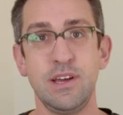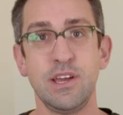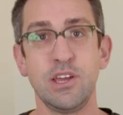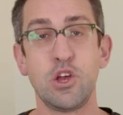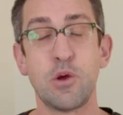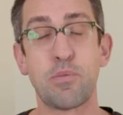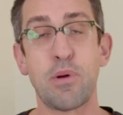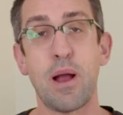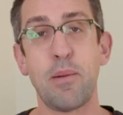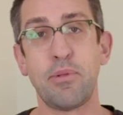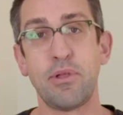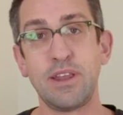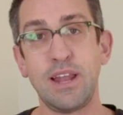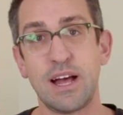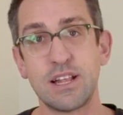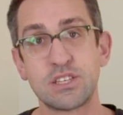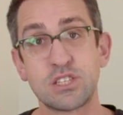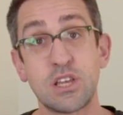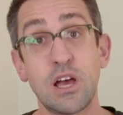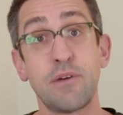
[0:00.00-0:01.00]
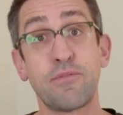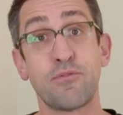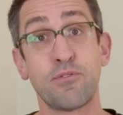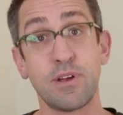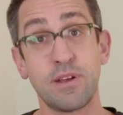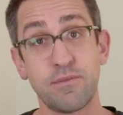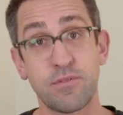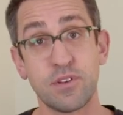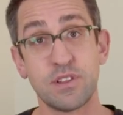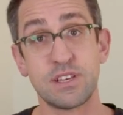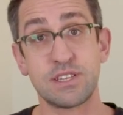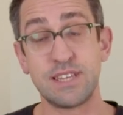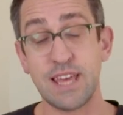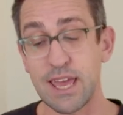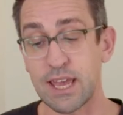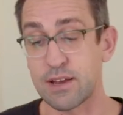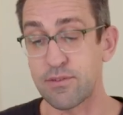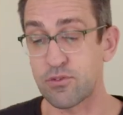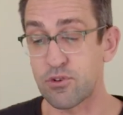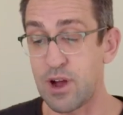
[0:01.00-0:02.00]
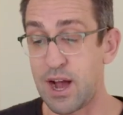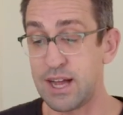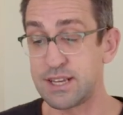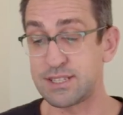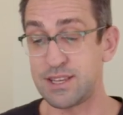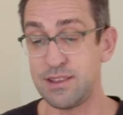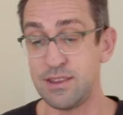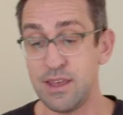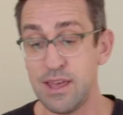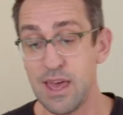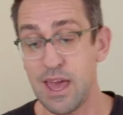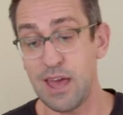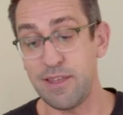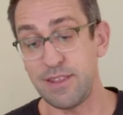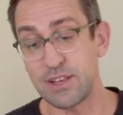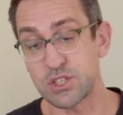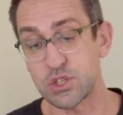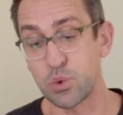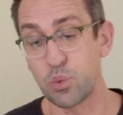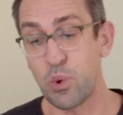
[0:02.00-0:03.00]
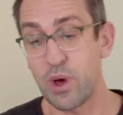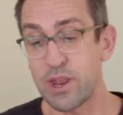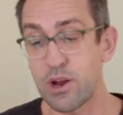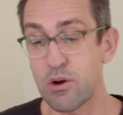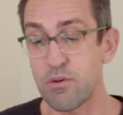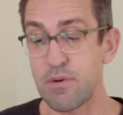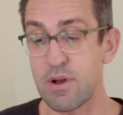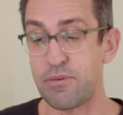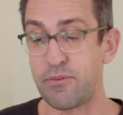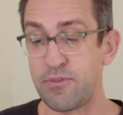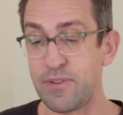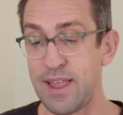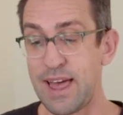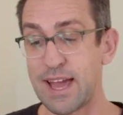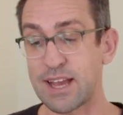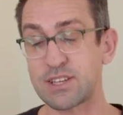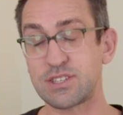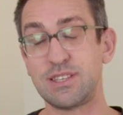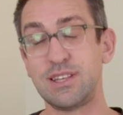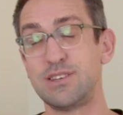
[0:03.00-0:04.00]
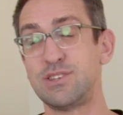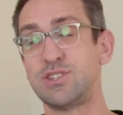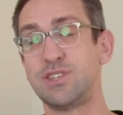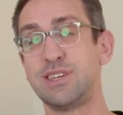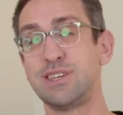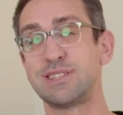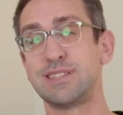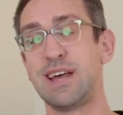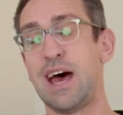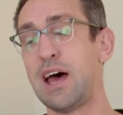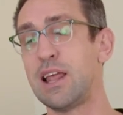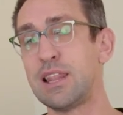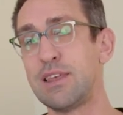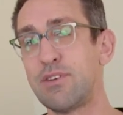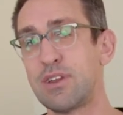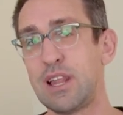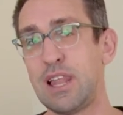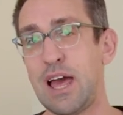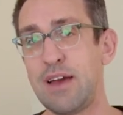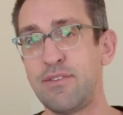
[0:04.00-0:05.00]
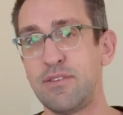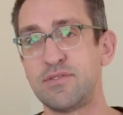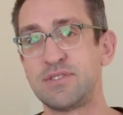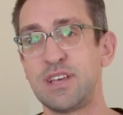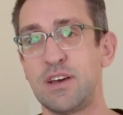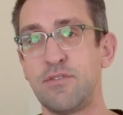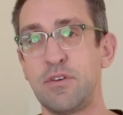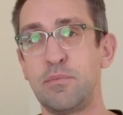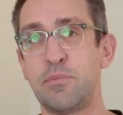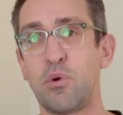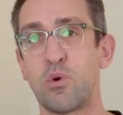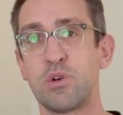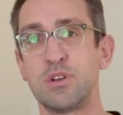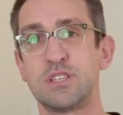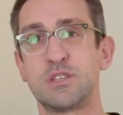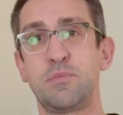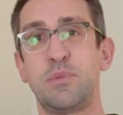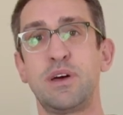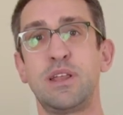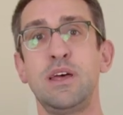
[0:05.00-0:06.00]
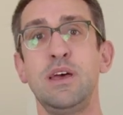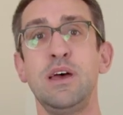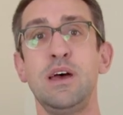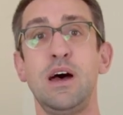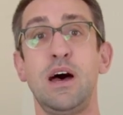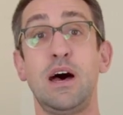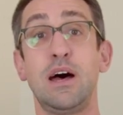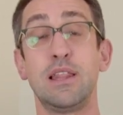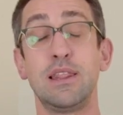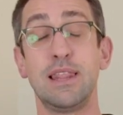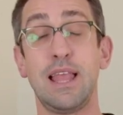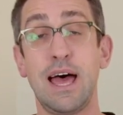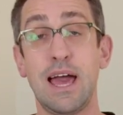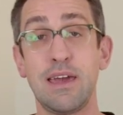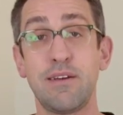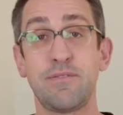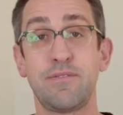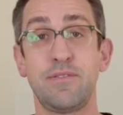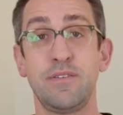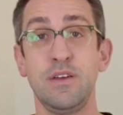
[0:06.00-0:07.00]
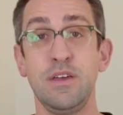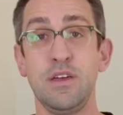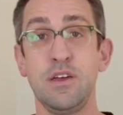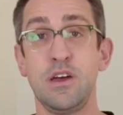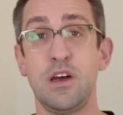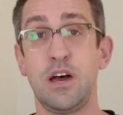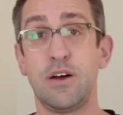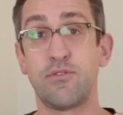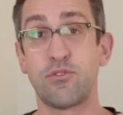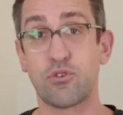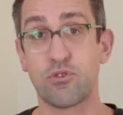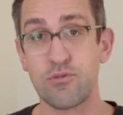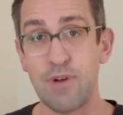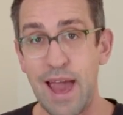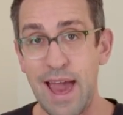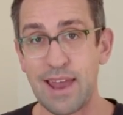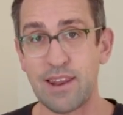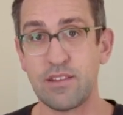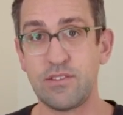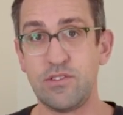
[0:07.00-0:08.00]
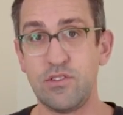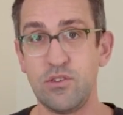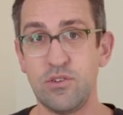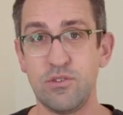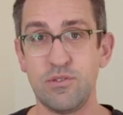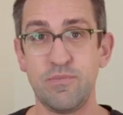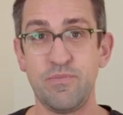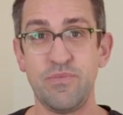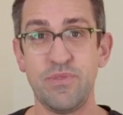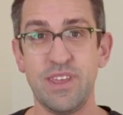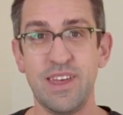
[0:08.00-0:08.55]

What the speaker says: You're probably not suffering for the sake of Christ. And this widow reflects that she's not living a life of self-importance, but a life of gratitude.